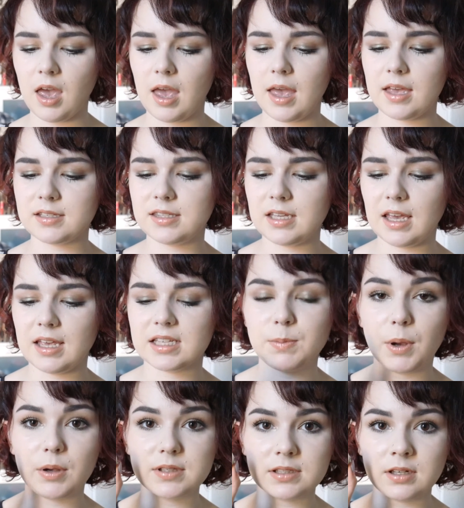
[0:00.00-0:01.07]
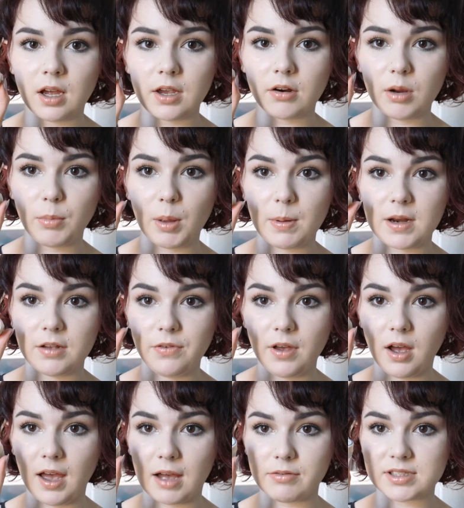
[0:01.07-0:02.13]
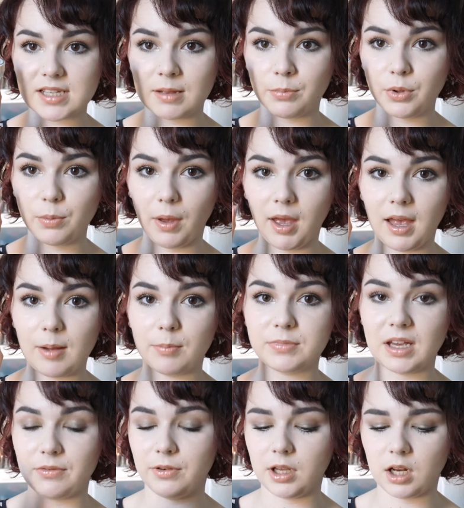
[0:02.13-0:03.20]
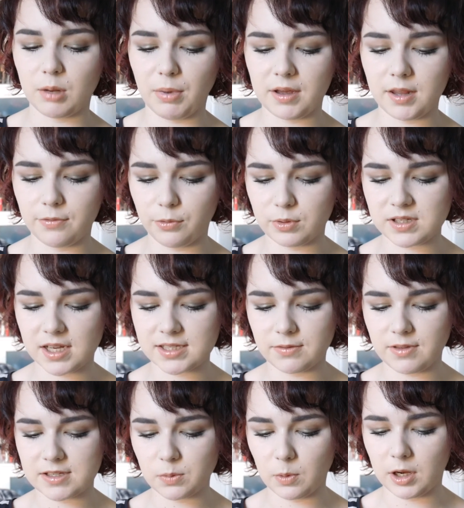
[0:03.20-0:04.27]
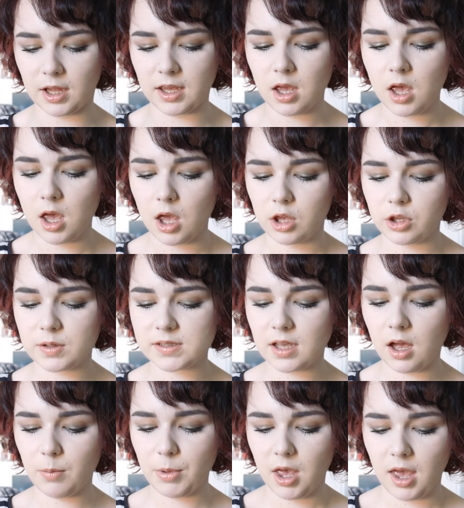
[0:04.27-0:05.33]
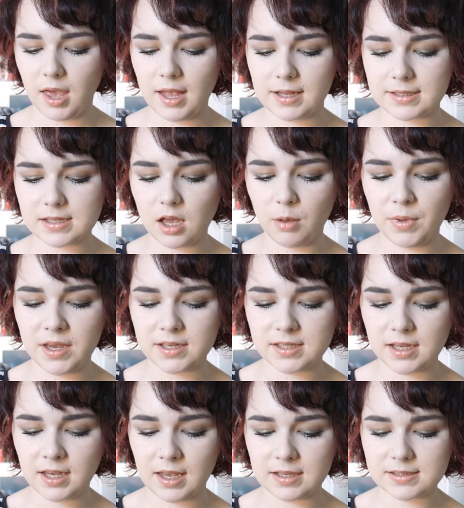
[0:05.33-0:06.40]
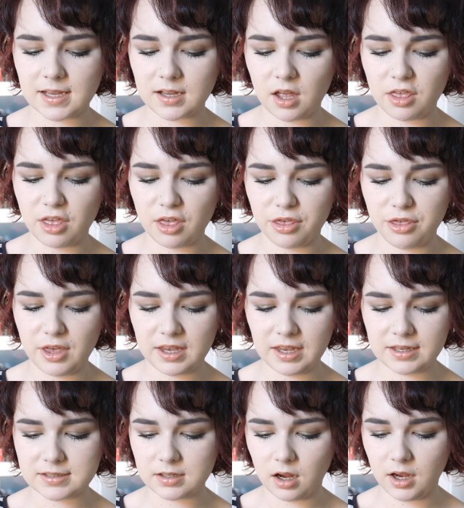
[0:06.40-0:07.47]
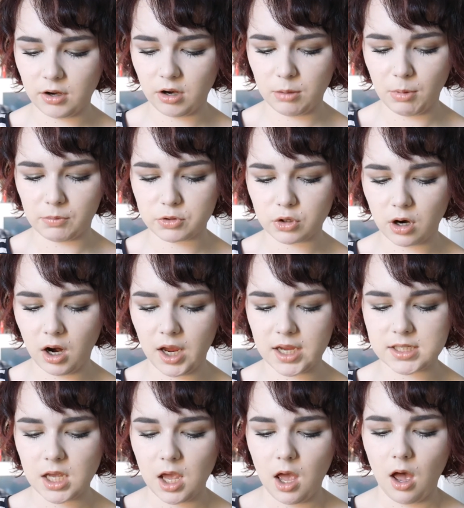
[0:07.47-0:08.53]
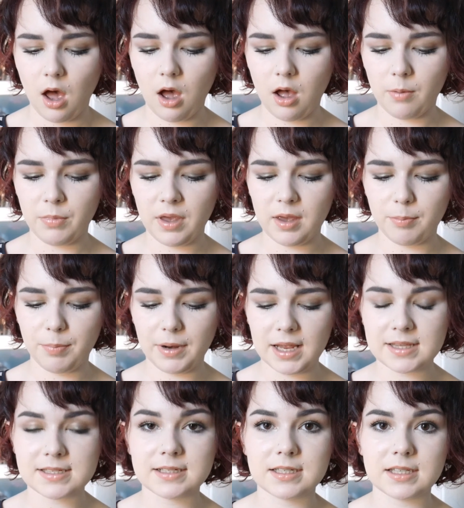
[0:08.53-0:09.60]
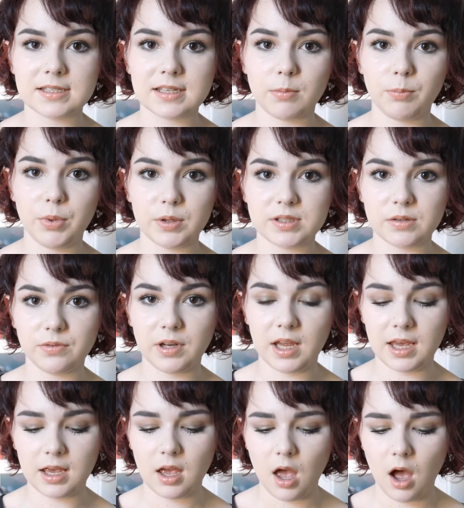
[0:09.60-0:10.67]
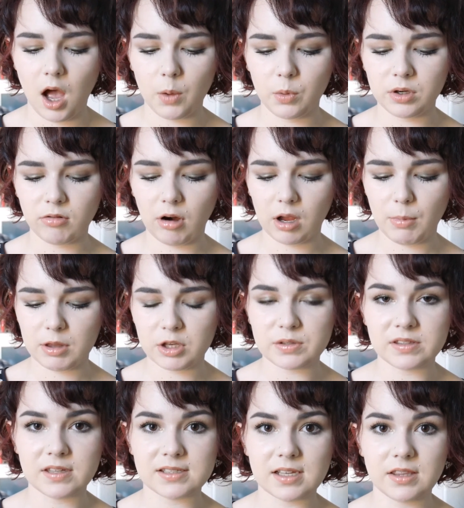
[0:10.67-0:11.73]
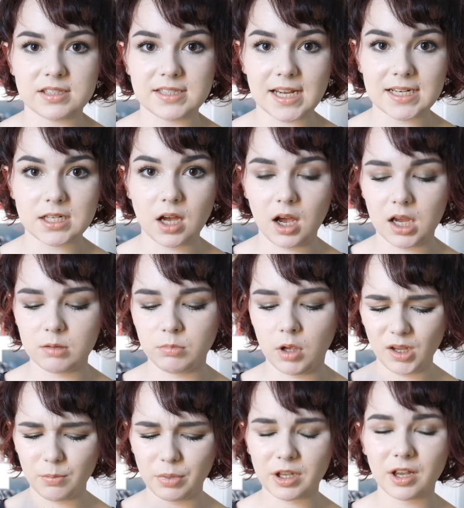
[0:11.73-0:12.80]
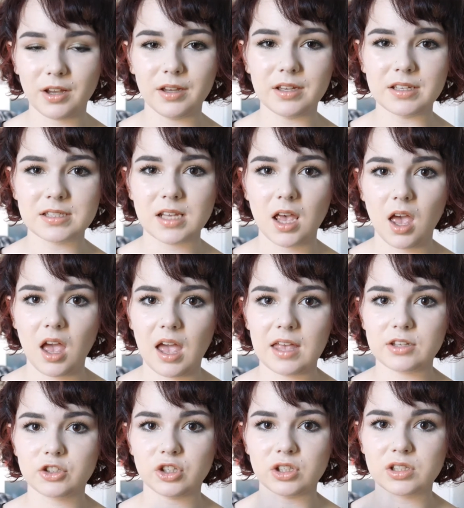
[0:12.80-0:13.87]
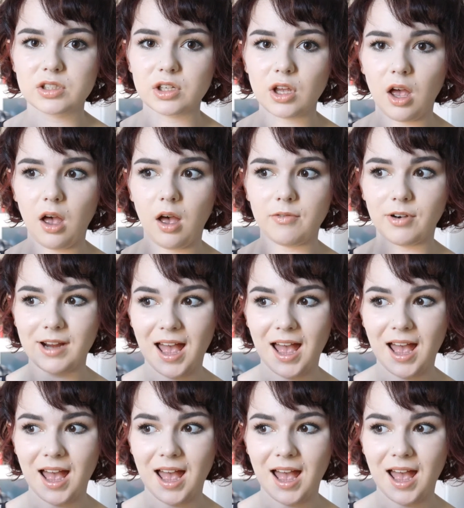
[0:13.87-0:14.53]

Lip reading: is the It's Potent Eye Cream by Benefit. I have a sample, but I am definitely going to buy the full size of this when I use it up. It's amazing. It's like the thickest eye cream I've tried. It blends into the skin beautifully. I wouldn't recommend using this in the daytime because it's just a very